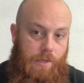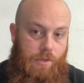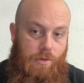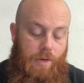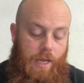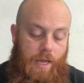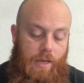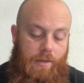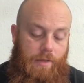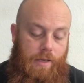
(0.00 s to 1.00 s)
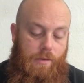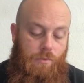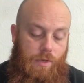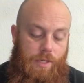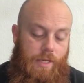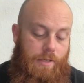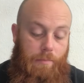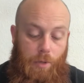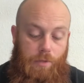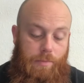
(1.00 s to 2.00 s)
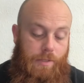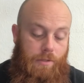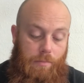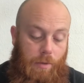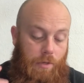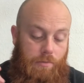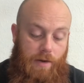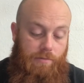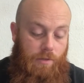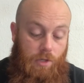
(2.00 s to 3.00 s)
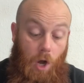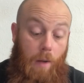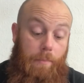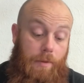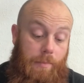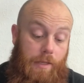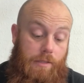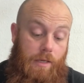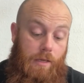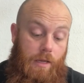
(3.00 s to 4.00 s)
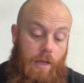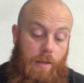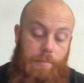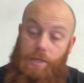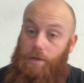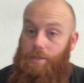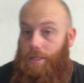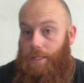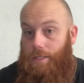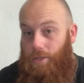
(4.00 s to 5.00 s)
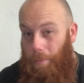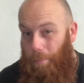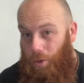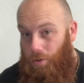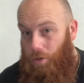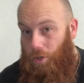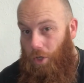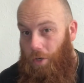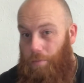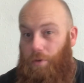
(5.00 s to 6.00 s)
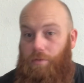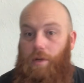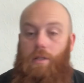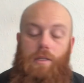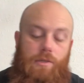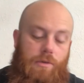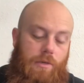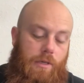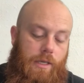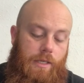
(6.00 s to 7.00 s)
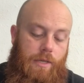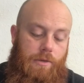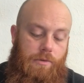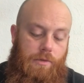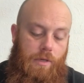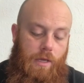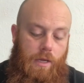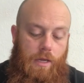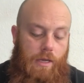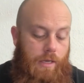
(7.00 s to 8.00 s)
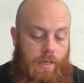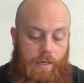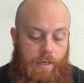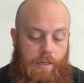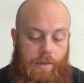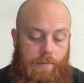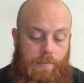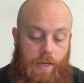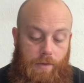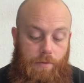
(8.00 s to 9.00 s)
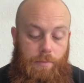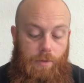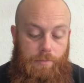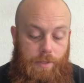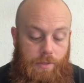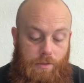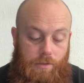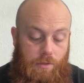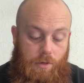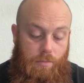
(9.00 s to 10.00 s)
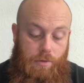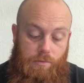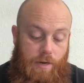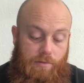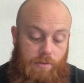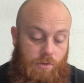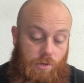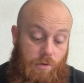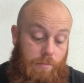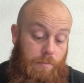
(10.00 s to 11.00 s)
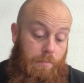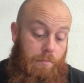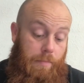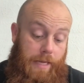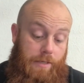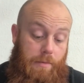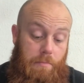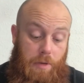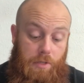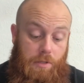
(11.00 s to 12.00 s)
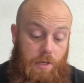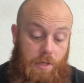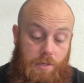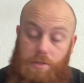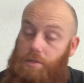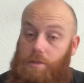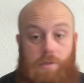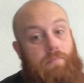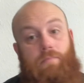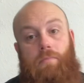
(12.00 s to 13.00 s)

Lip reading: So anything which has a bolt pistol, bolt rifle, combi melter, because it is the bolt gun profile that it can use. Heavy bolt pistols, stalker bolt rifles, stalker pattern bolt guns.